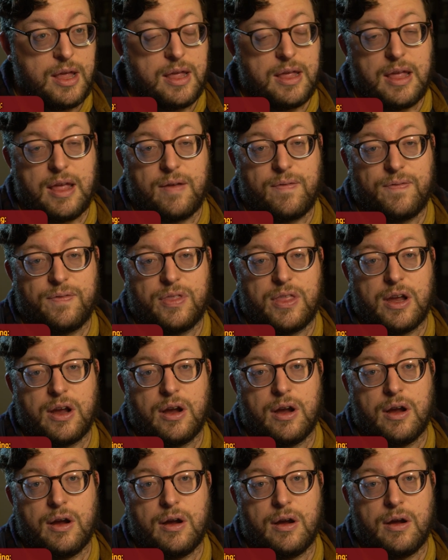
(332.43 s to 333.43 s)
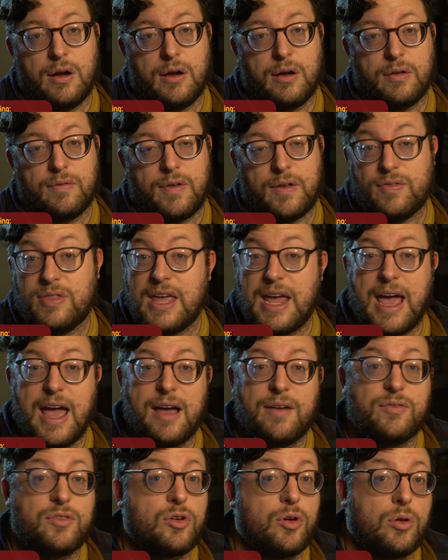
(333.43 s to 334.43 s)
If they
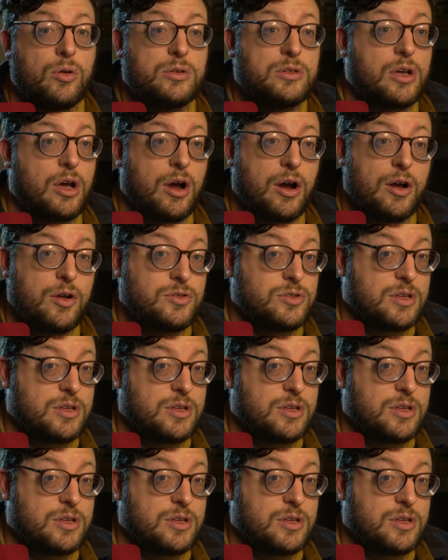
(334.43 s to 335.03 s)
have gold cards